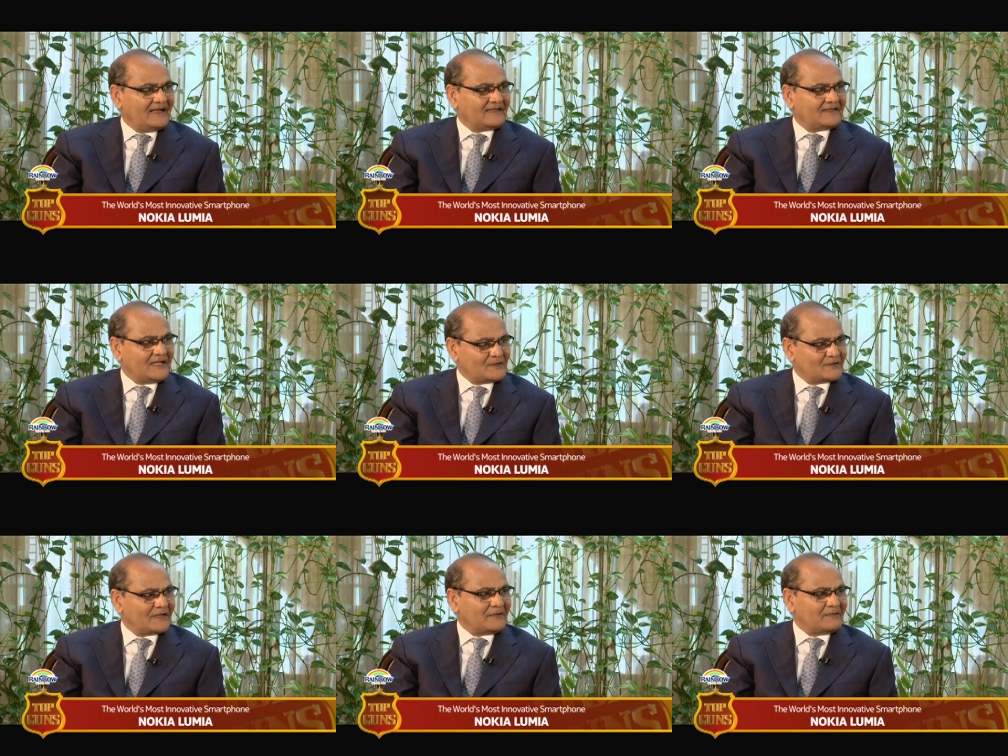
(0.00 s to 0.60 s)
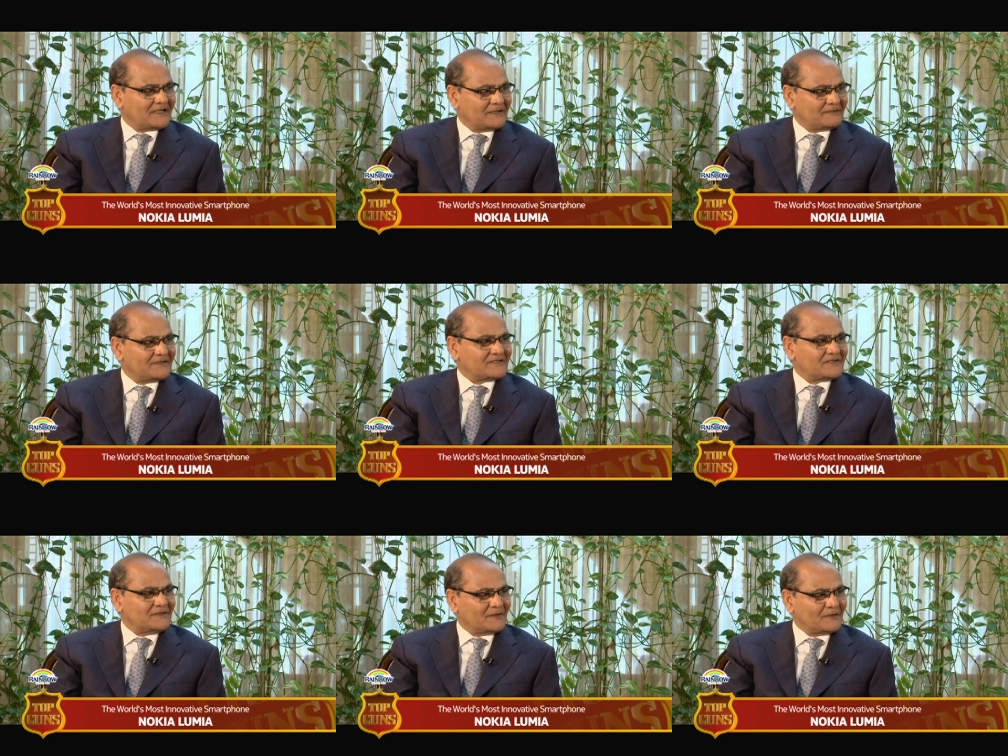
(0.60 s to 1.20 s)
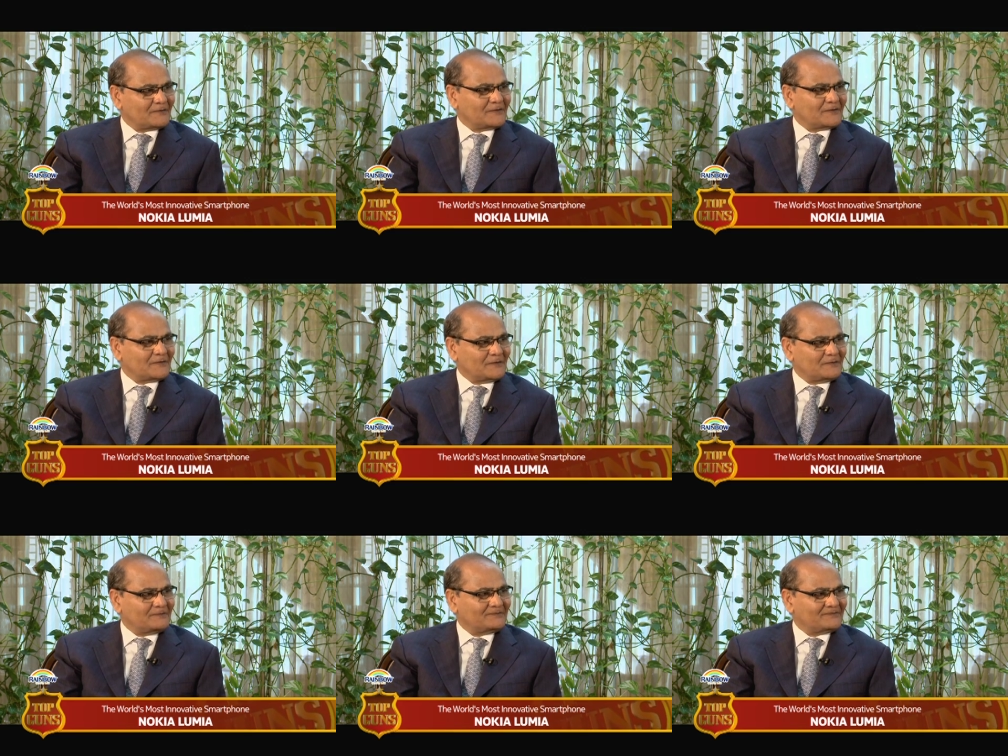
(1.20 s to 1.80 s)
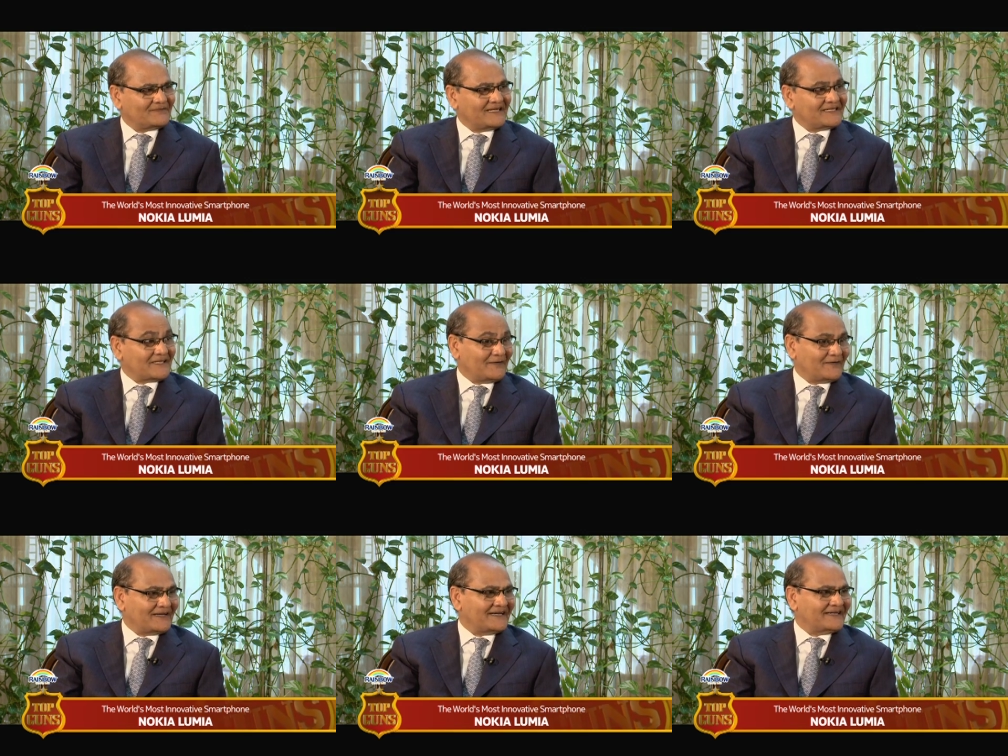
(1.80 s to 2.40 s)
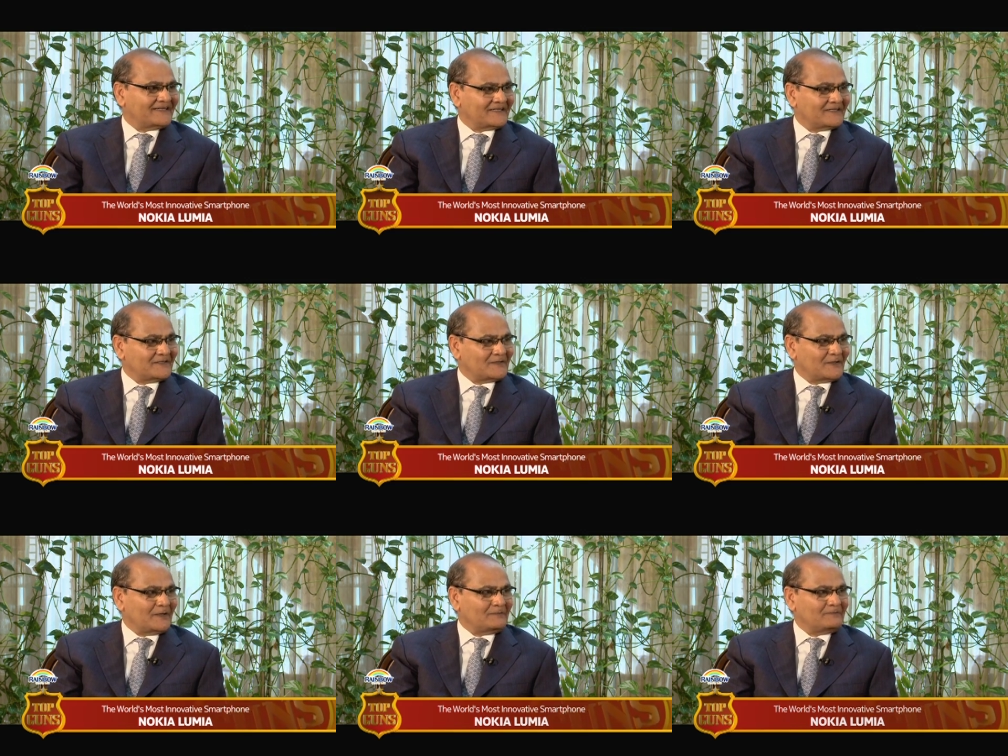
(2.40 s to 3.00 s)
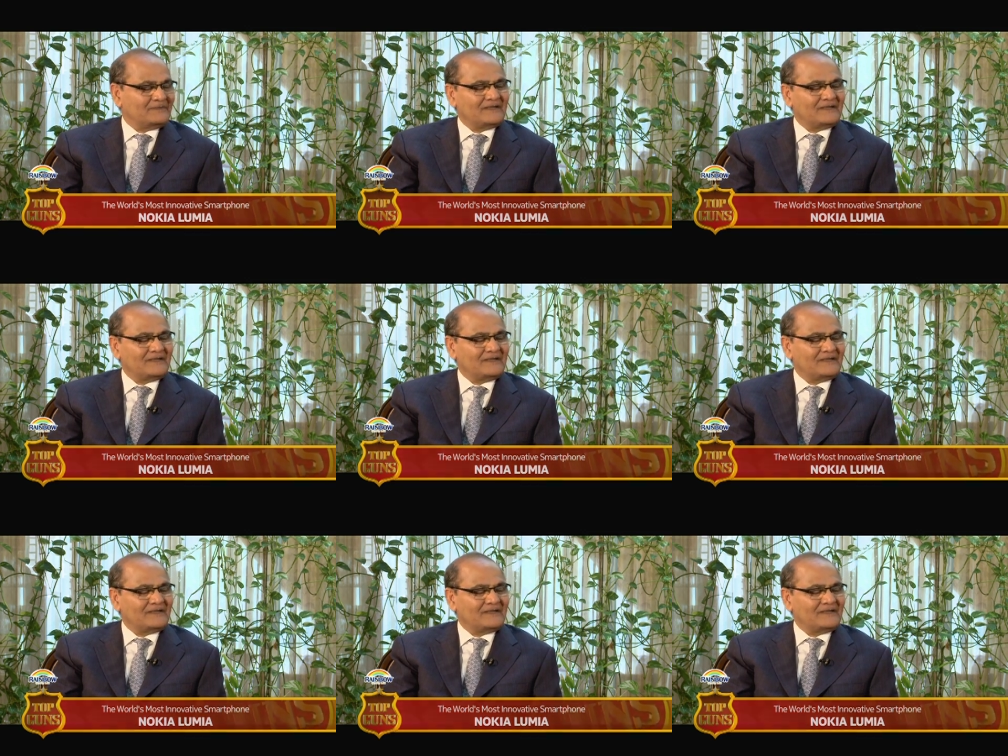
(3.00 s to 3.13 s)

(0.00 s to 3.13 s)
And that's when I became the CEO of the group. That's how I landed the job.